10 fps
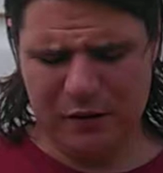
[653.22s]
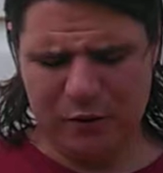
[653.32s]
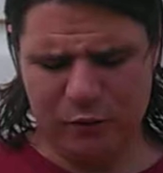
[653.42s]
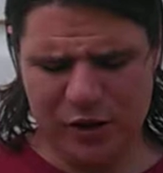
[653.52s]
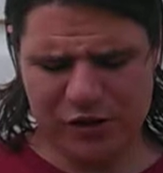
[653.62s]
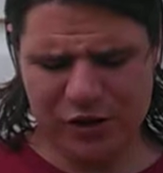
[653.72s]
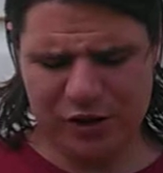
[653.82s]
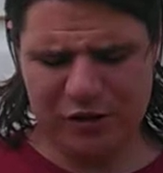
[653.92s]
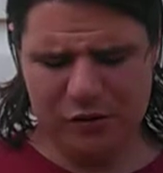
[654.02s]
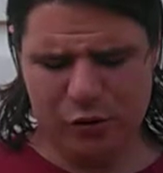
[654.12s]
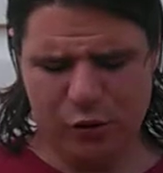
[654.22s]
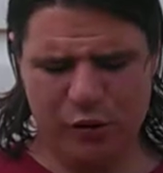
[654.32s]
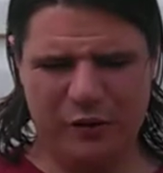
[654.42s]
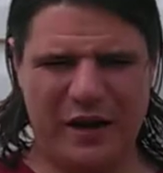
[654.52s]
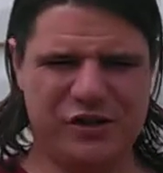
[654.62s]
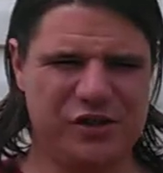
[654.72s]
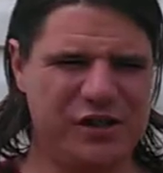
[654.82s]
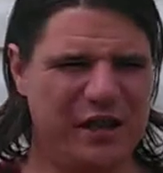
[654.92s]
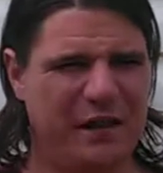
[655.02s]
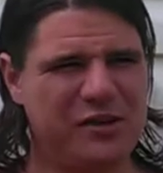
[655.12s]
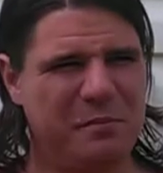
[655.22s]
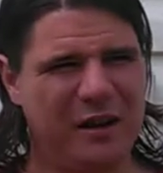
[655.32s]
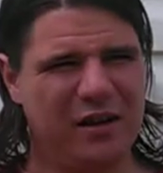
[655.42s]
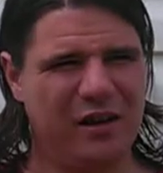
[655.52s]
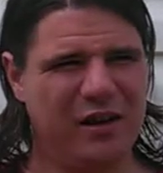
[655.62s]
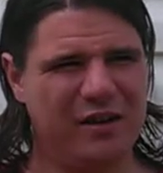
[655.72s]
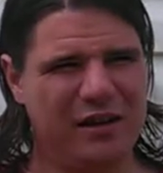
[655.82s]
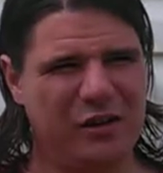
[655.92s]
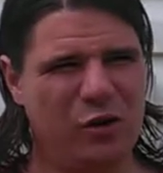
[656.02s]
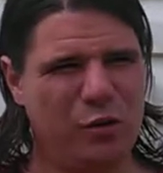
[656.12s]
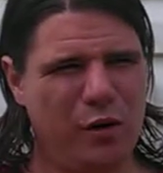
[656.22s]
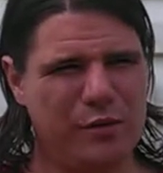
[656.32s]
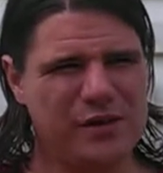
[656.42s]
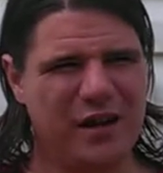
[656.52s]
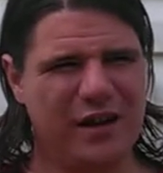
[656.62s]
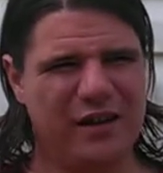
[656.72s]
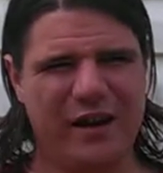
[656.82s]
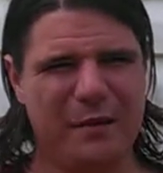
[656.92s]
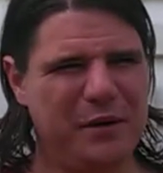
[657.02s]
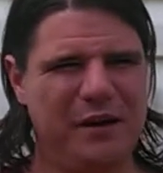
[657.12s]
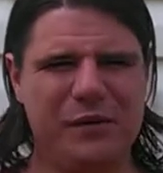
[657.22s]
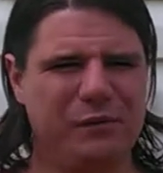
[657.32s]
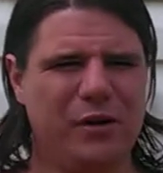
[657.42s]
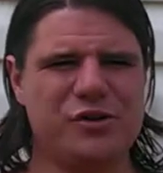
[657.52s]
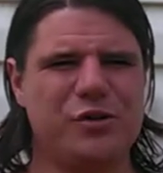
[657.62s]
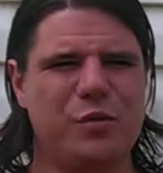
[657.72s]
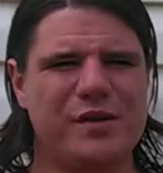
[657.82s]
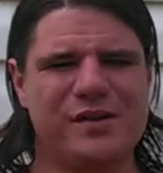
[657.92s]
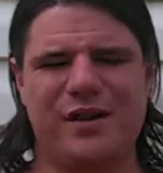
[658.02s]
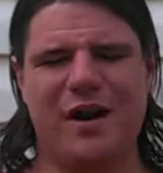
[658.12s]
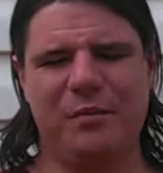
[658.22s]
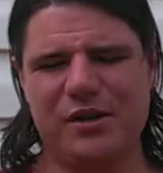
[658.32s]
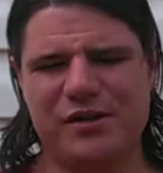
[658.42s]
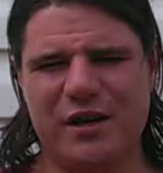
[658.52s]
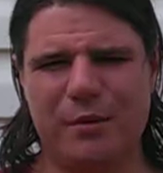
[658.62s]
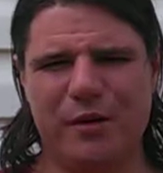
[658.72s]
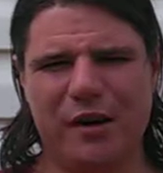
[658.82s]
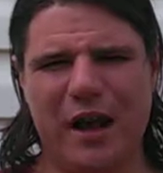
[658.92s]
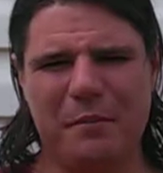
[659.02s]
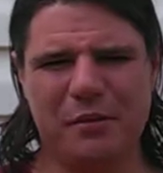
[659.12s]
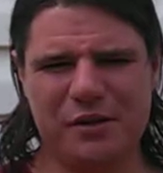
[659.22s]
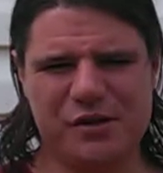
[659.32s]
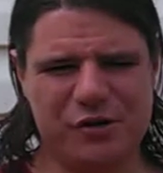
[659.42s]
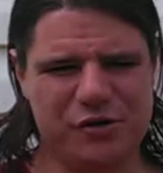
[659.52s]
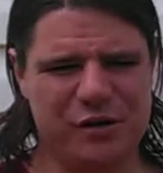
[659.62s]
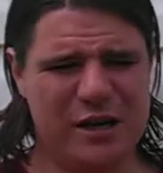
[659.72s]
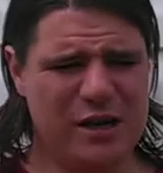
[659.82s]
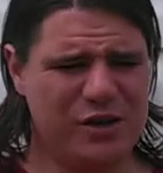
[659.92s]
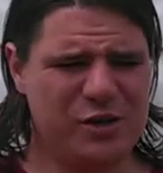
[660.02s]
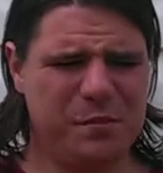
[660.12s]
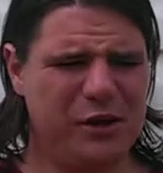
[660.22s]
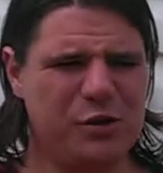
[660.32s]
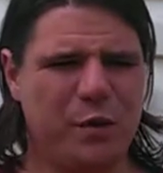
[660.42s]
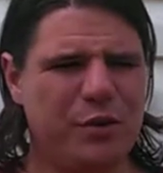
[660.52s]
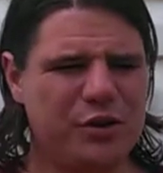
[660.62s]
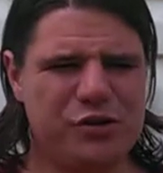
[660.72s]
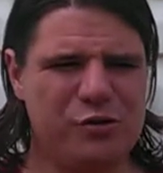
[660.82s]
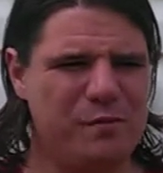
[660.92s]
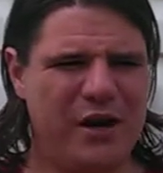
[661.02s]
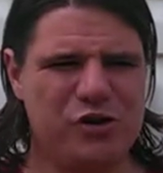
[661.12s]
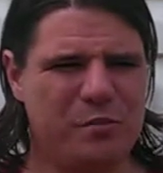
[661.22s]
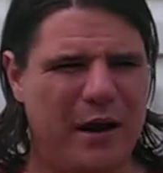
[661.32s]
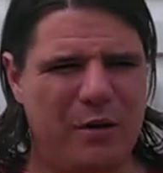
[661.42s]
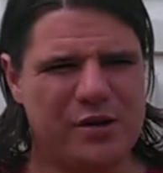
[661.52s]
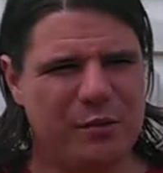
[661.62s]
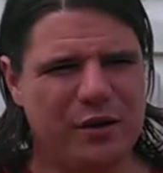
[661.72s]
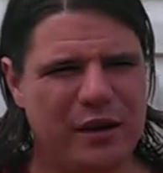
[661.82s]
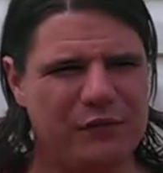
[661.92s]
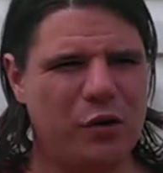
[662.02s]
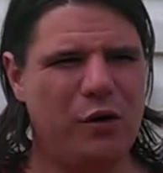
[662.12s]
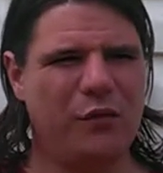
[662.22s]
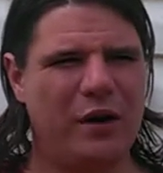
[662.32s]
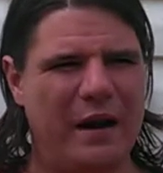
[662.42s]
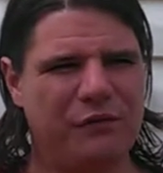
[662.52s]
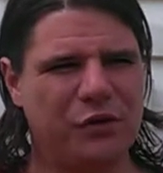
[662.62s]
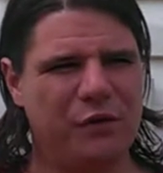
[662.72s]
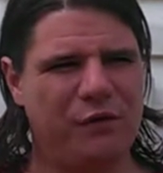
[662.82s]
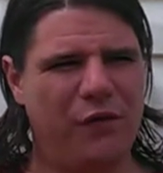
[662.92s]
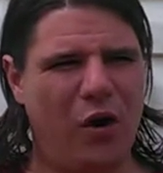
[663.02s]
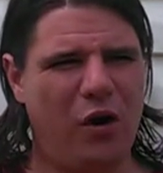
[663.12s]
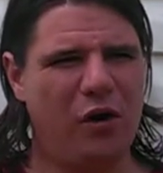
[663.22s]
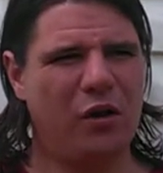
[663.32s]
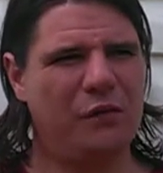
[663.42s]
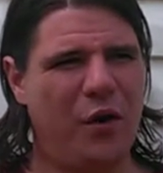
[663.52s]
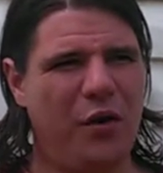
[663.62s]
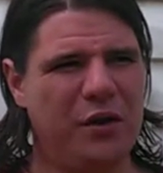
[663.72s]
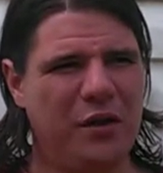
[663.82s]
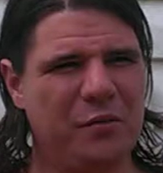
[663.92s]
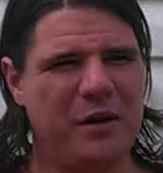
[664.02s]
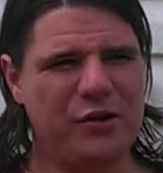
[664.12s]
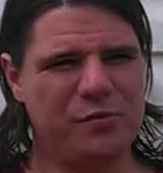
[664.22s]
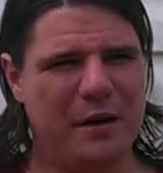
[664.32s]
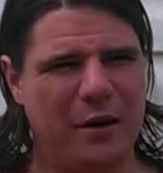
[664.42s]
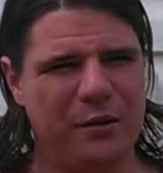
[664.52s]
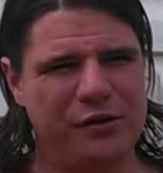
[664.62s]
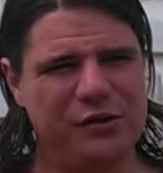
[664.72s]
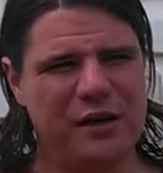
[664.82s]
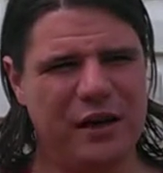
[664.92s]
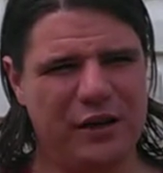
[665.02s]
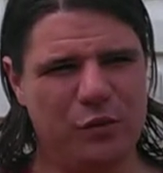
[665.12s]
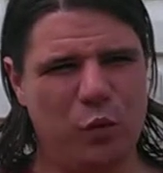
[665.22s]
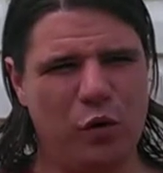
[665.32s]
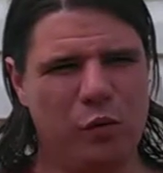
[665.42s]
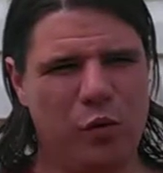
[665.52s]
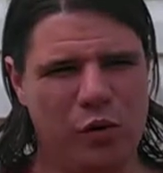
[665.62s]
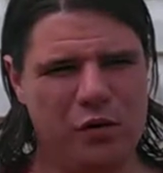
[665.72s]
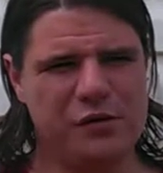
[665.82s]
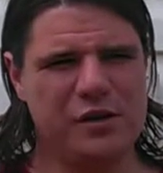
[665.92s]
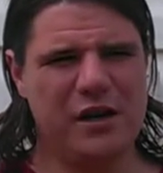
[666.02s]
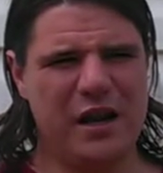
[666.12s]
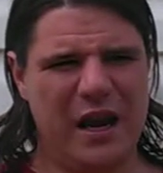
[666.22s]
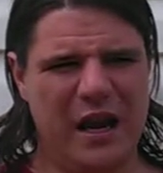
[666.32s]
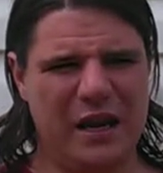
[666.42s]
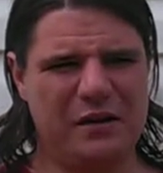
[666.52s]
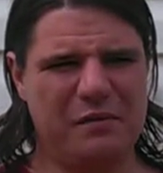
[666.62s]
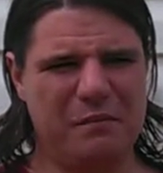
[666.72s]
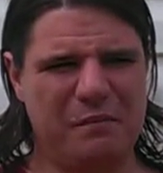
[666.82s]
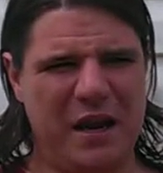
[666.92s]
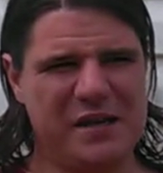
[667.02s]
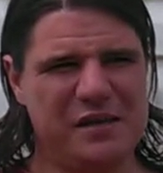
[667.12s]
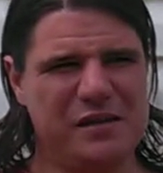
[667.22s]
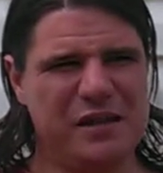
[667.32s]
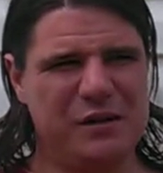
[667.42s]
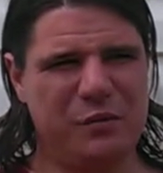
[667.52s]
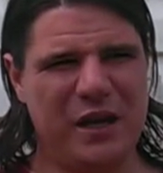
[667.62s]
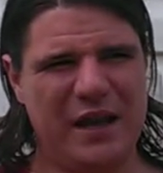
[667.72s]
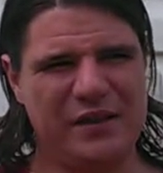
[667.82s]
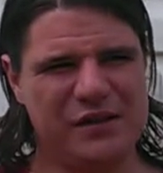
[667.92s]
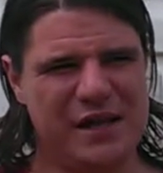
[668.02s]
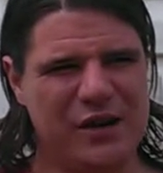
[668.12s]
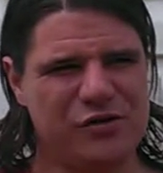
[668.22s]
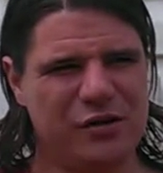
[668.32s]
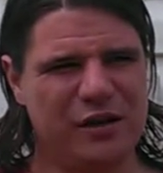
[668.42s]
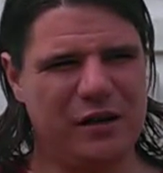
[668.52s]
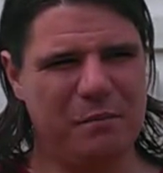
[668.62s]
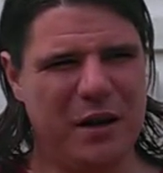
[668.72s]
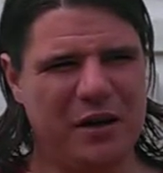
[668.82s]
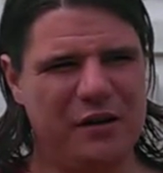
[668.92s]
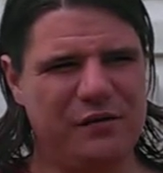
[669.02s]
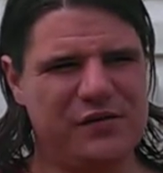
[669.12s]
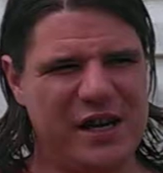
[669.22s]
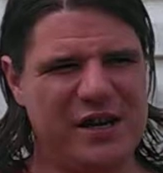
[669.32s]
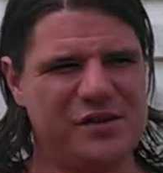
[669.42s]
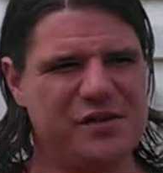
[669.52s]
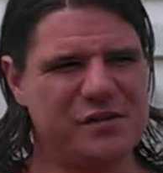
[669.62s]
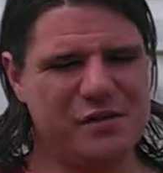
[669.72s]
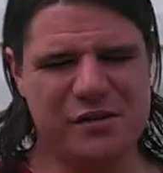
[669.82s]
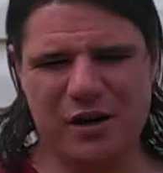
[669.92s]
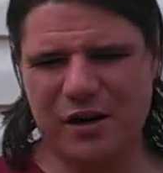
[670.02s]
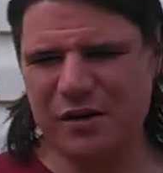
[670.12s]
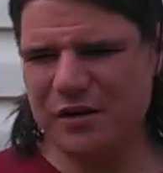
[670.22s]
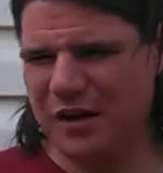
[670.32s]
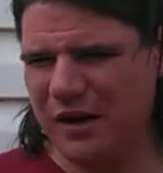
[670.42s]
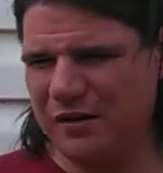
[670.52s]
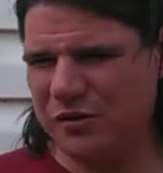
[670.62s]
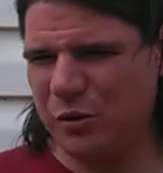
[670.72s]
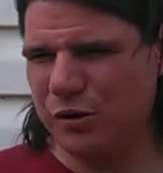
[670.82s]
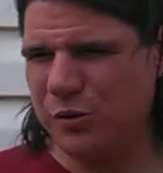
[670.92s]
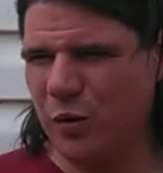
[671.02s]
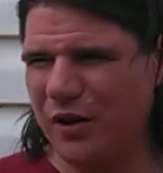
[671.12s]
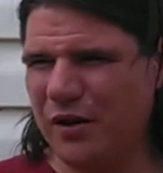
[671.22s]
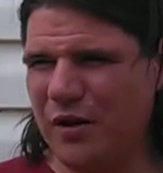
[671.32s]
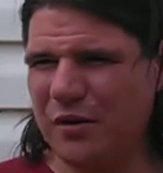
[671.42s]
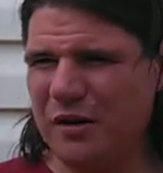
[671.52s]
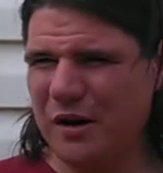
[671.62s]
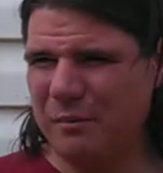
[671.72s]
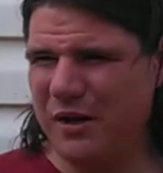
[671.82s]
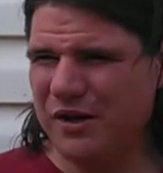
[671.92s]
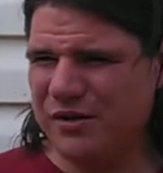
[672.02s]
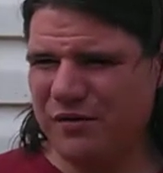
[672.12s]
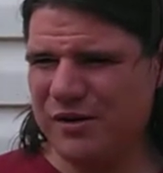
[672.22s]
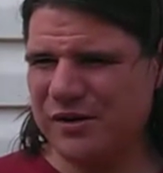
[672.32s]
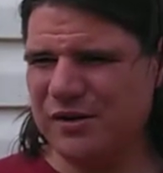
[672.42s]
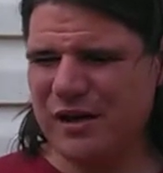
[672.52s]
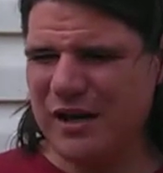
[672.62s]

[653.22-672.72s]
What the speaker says: Russia, or I should say, they've speculated that the Cold War was likely to happen even if Russia wasn't communist and they were a capitalist country, just because we were the two major powers that were left over after the fall of all the major powers in the world wars. And basically, we had this naturally competitive stance towards one another because of this.